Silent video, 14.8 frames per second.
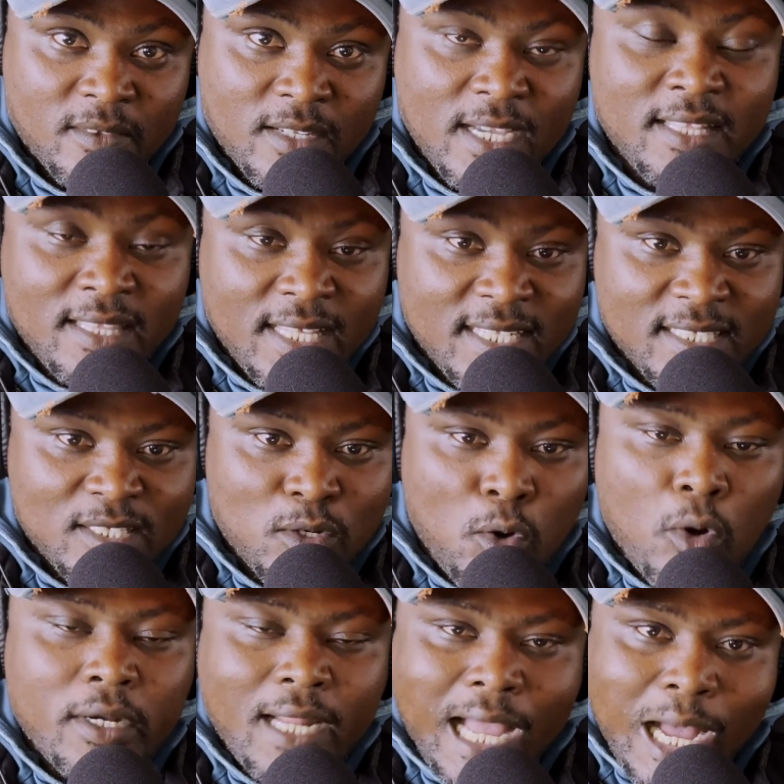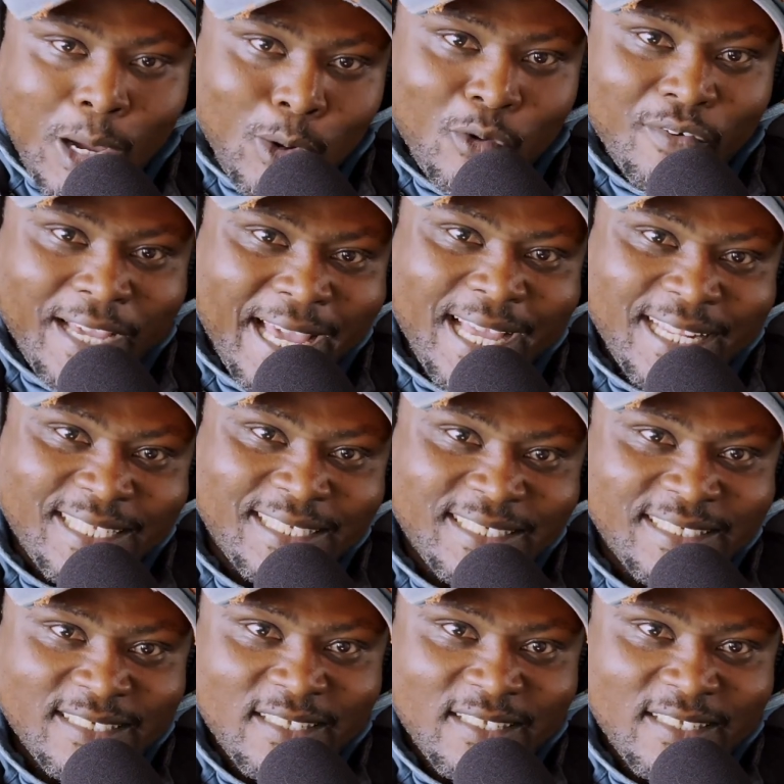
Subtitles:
and things got out of hand.